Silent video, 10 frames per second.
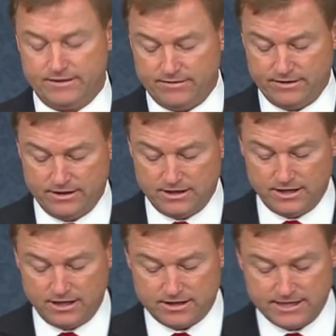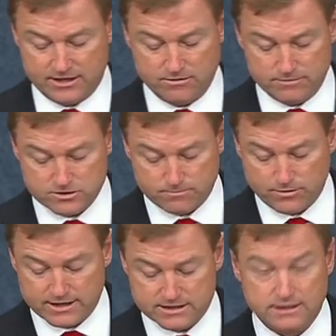Thank you, Mr.
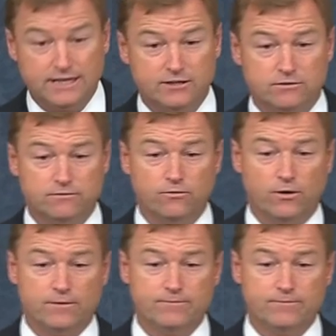President. I yield the floor.